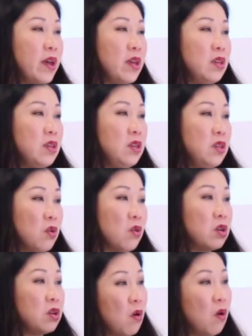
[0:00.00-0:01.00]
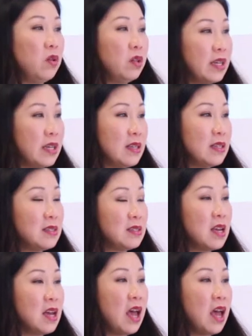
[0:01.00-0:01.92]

what your goal is